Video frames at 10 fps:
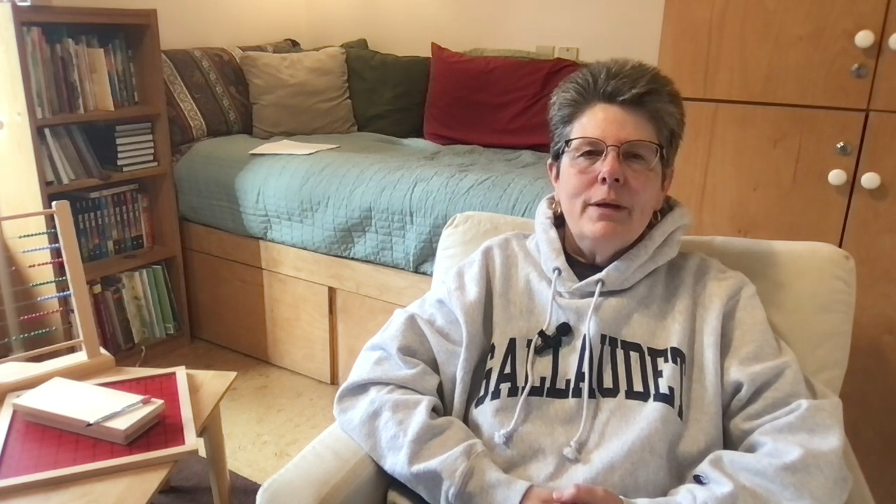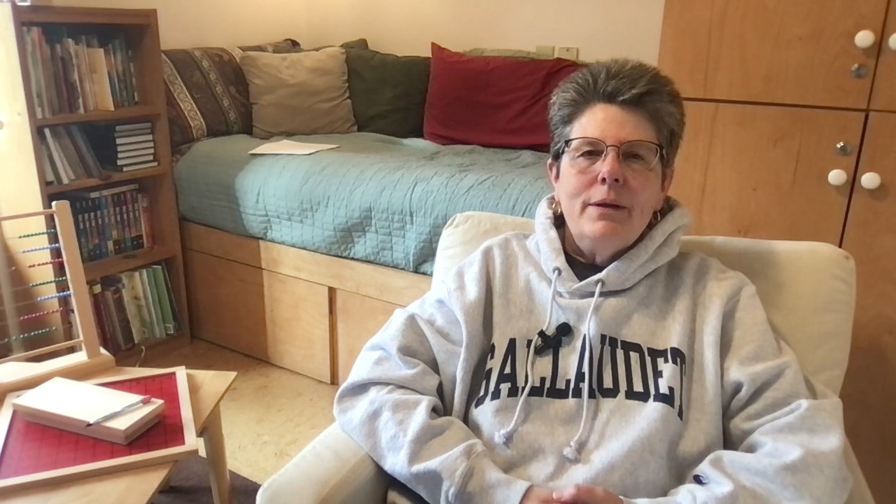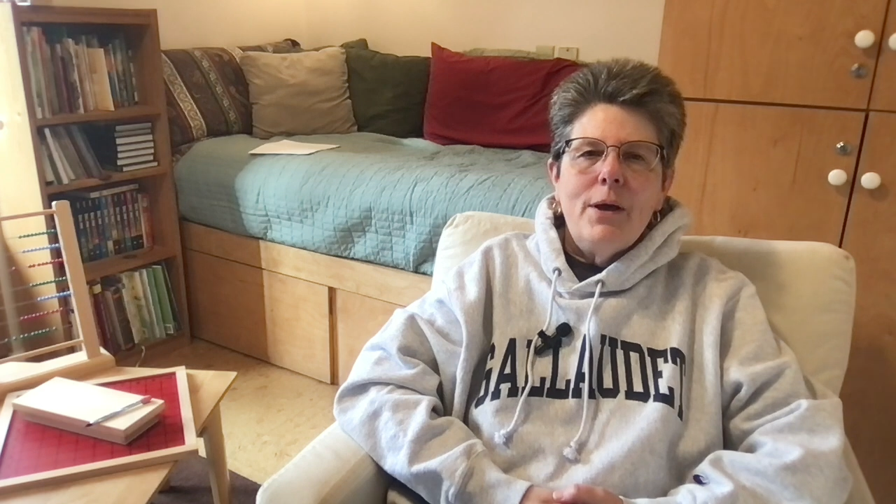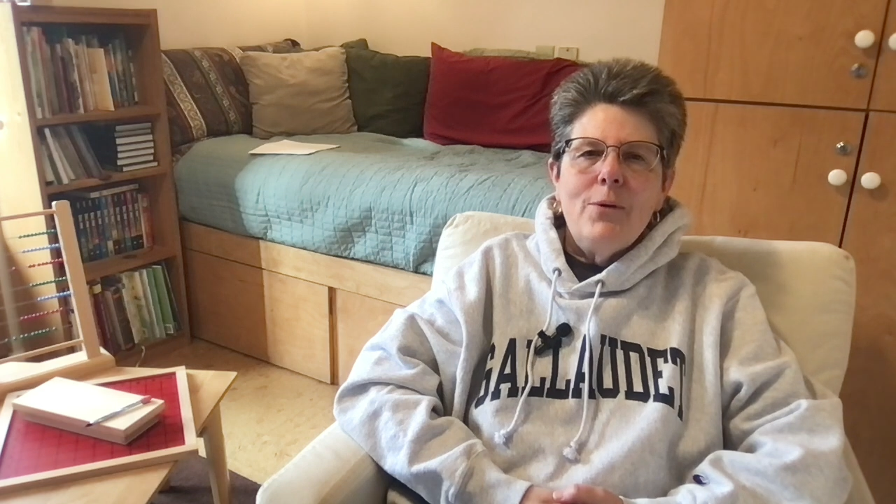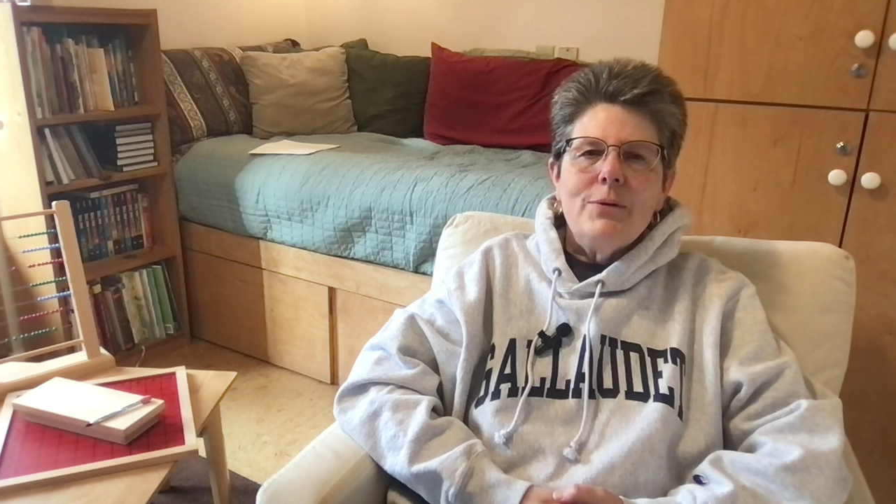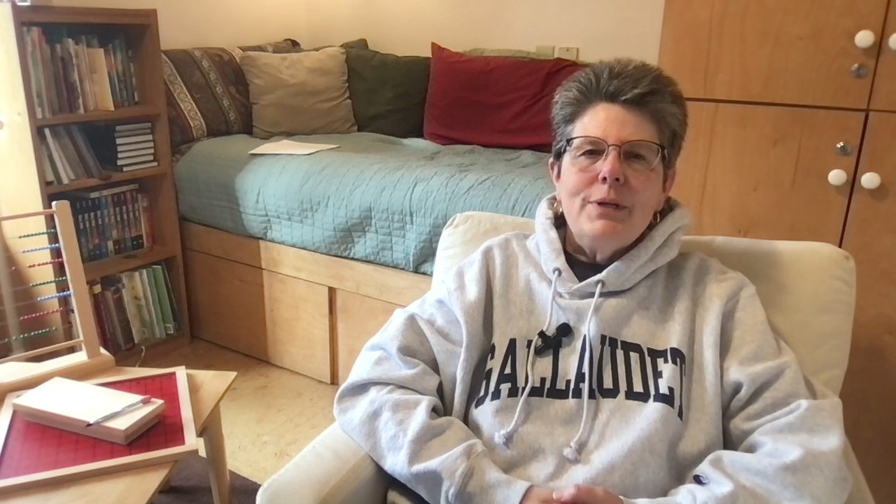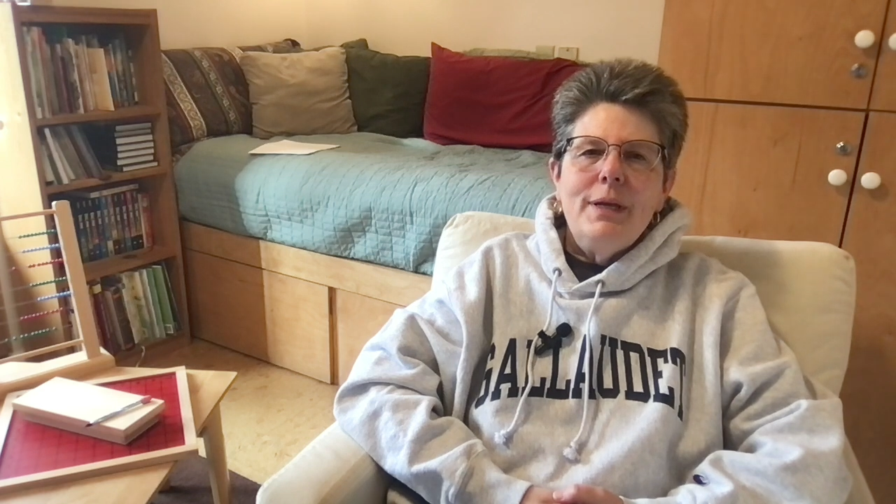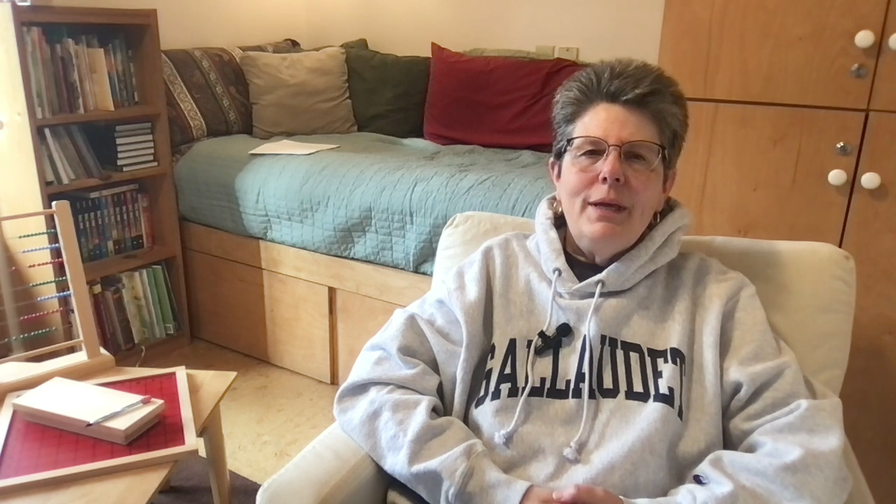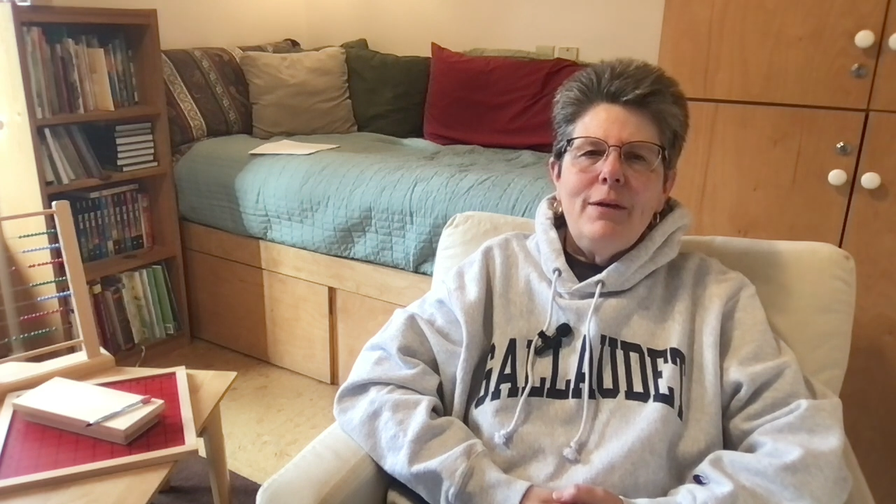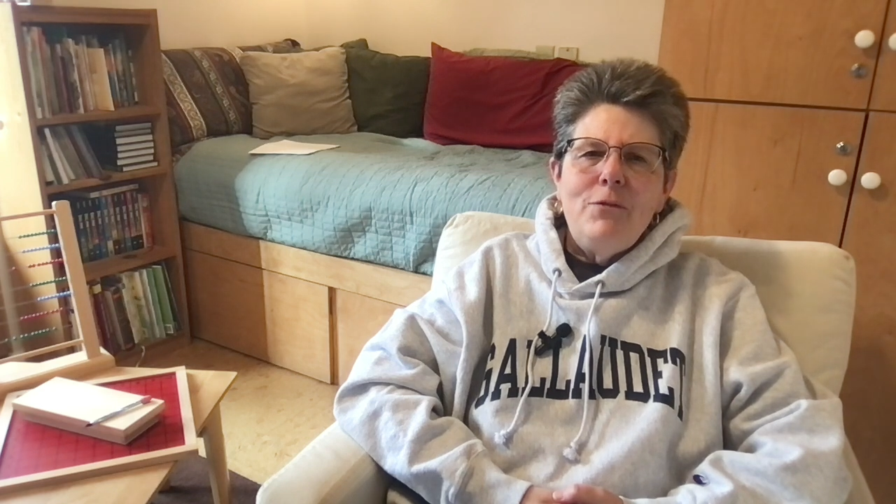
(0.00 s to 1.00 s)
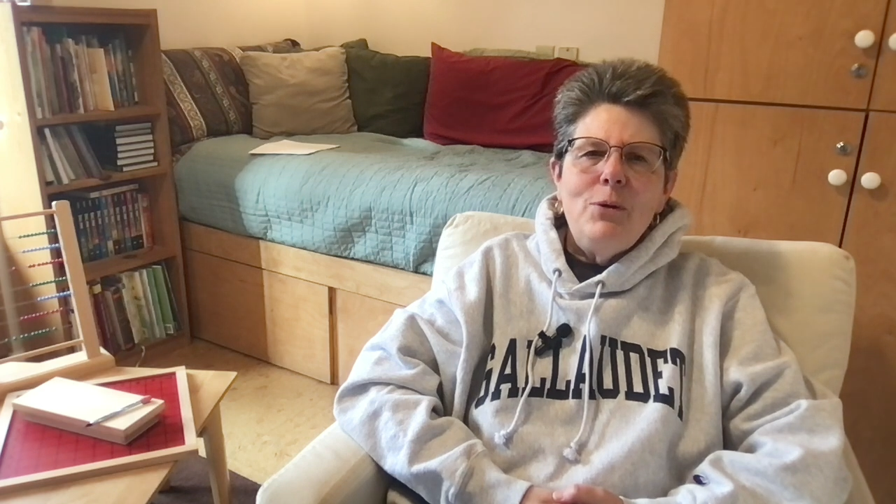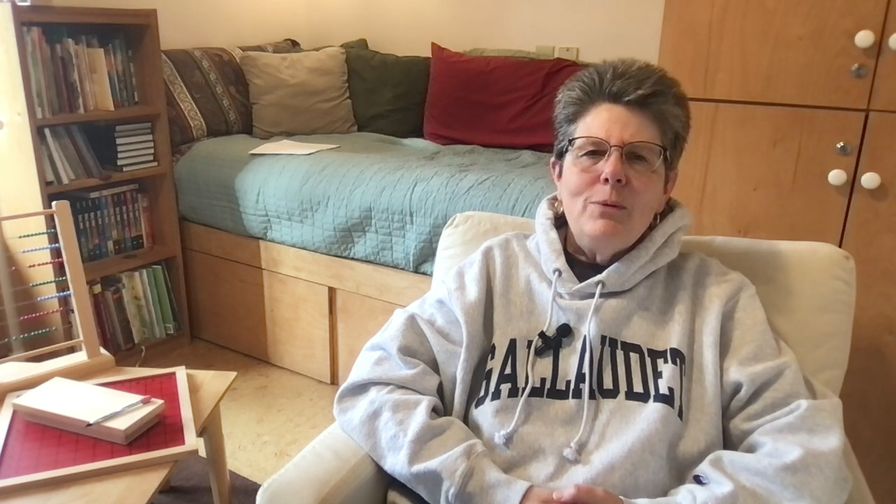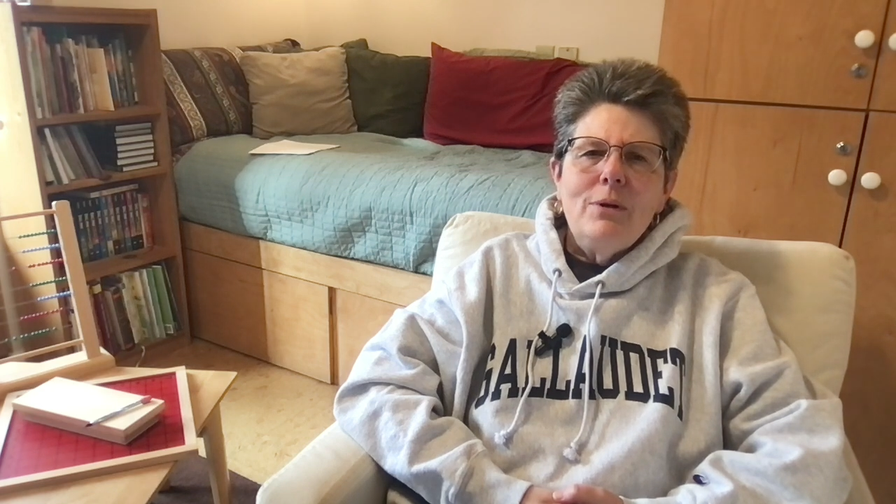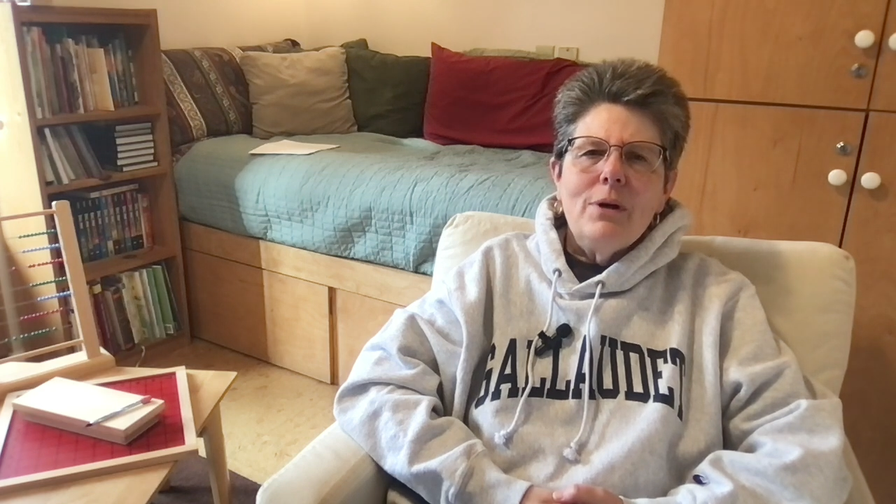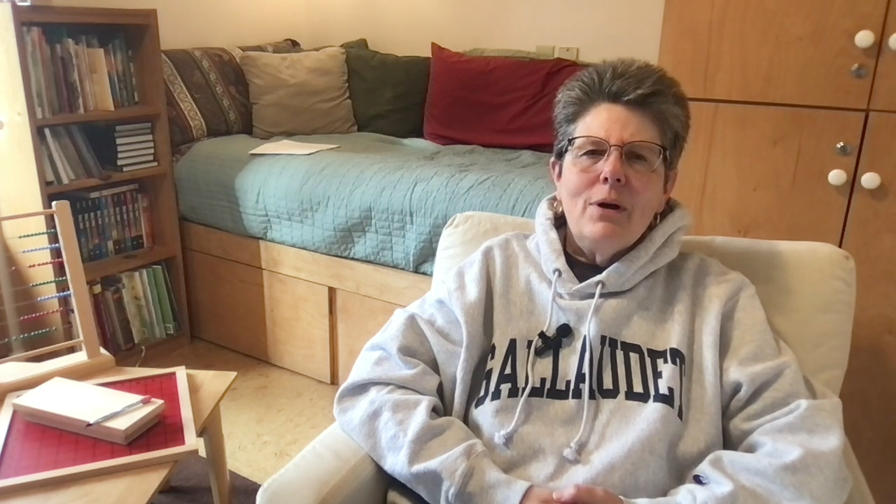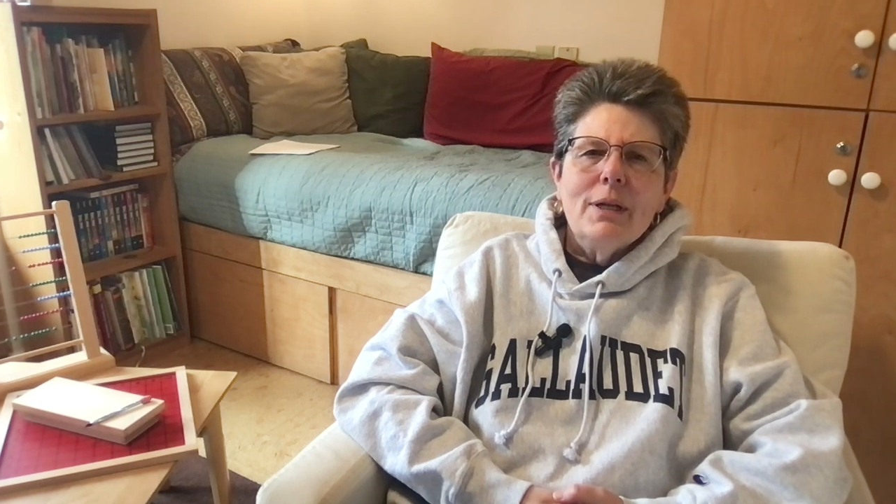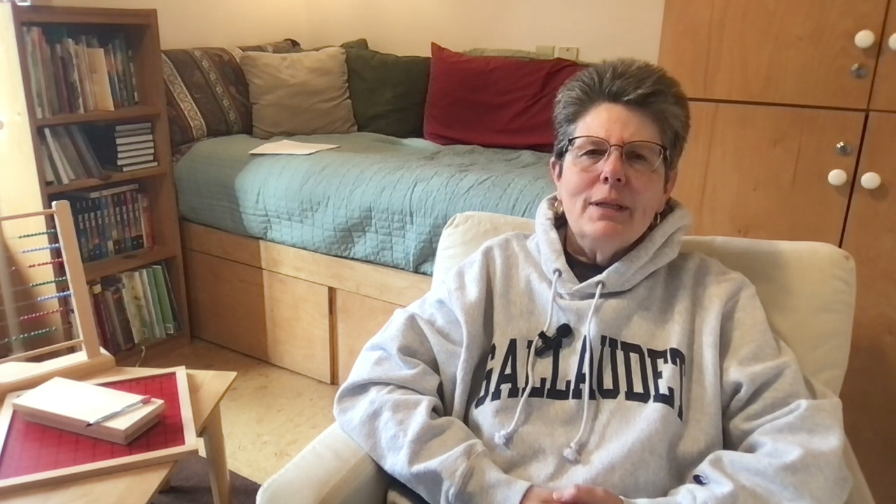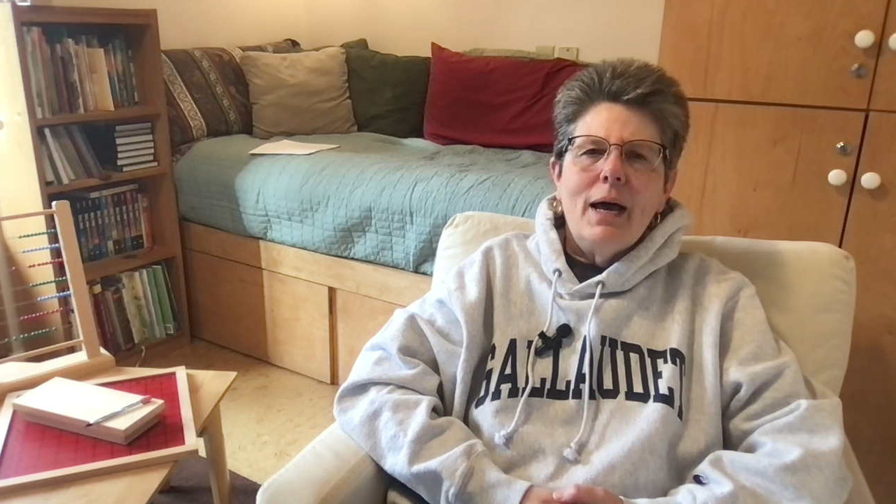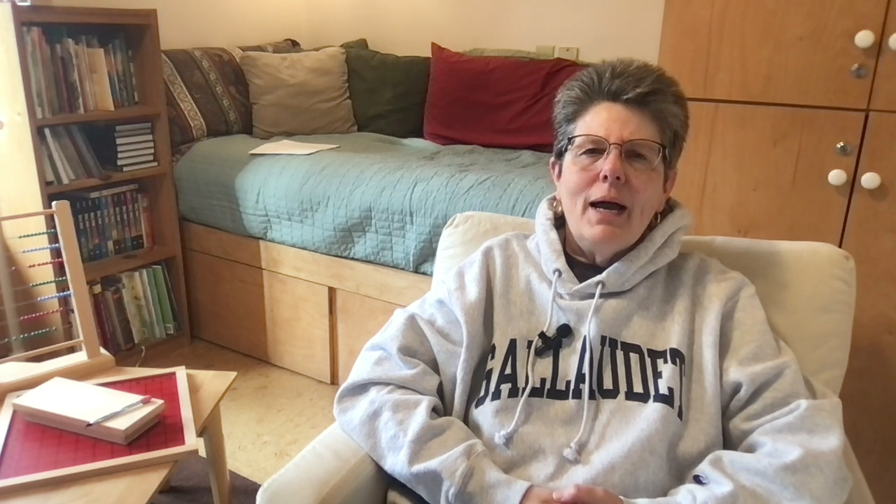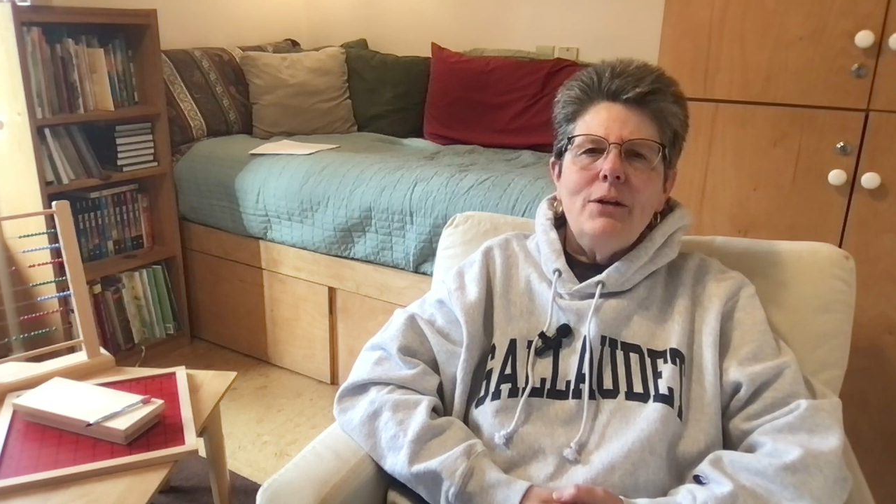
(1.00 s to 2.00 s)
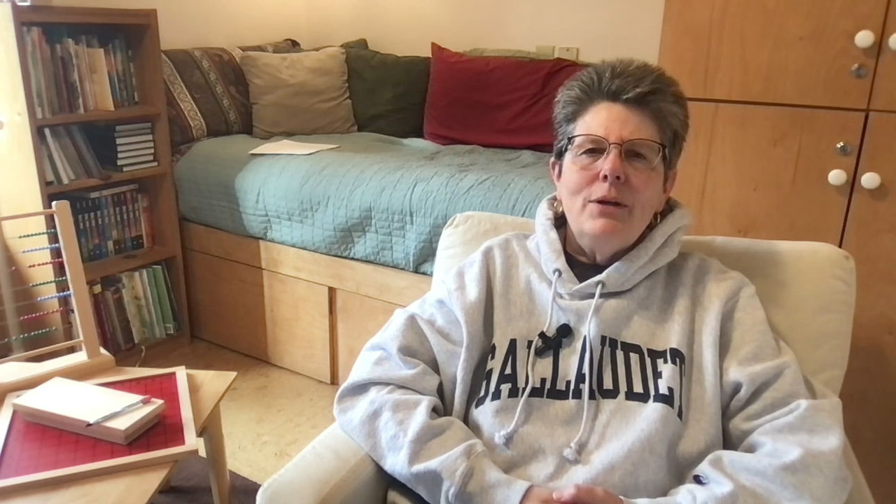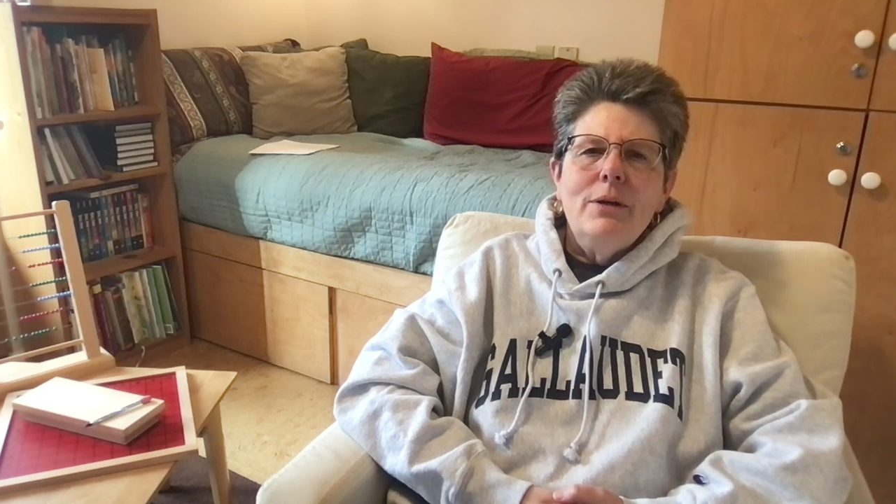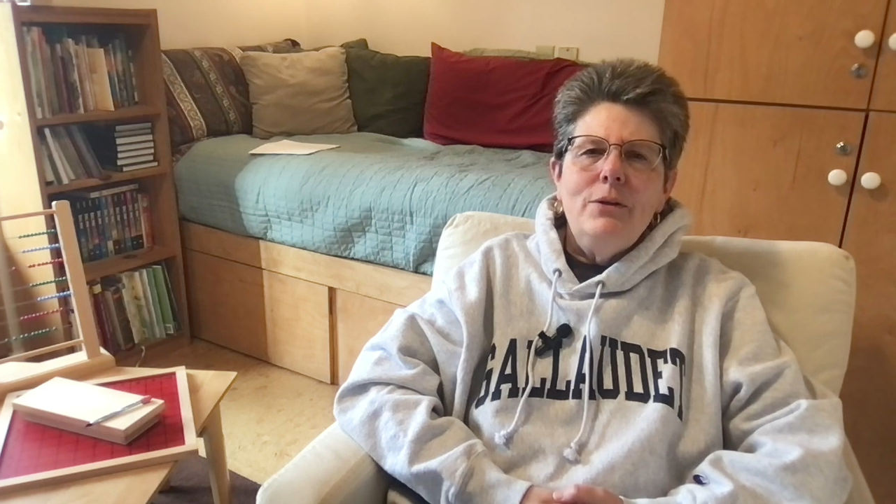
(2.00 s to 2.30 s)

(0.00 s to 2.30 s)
Note, if you look online,